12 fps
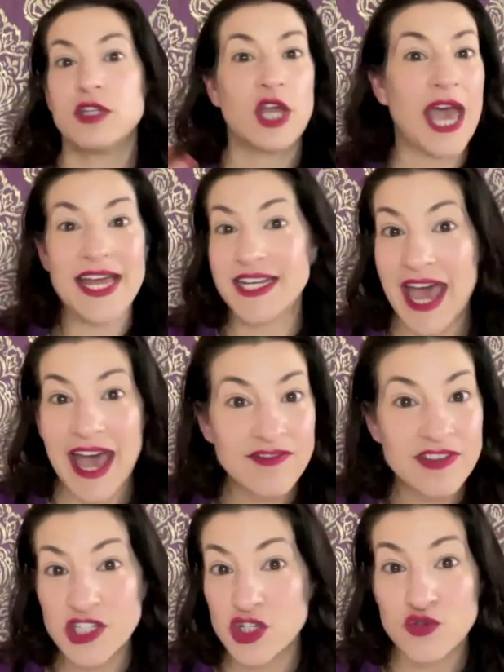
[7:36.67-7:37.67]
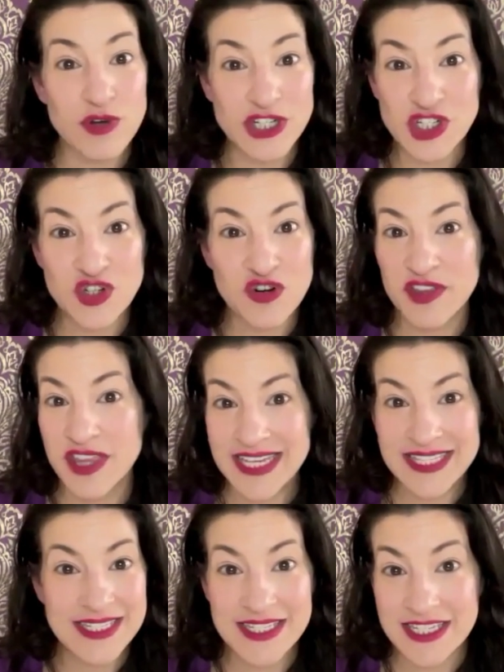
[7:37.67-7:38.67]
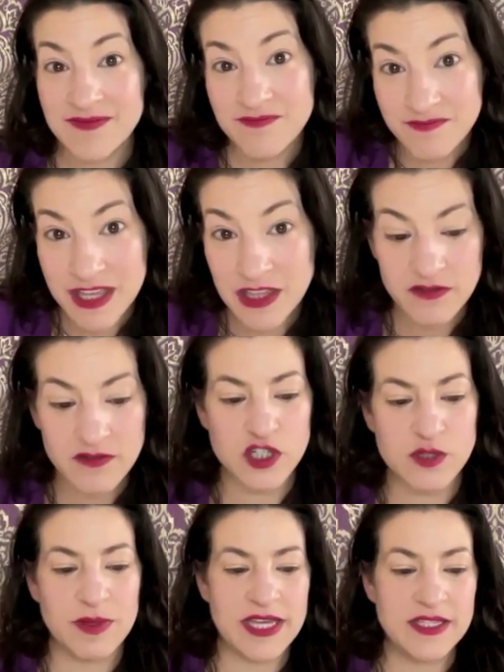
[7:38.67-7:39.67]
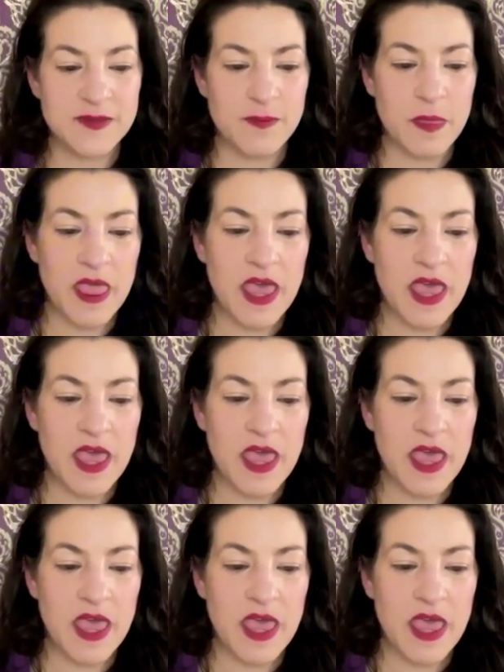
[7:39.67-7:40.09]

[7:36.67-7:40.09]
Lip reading: You had to have this to register for the ACT in the first place.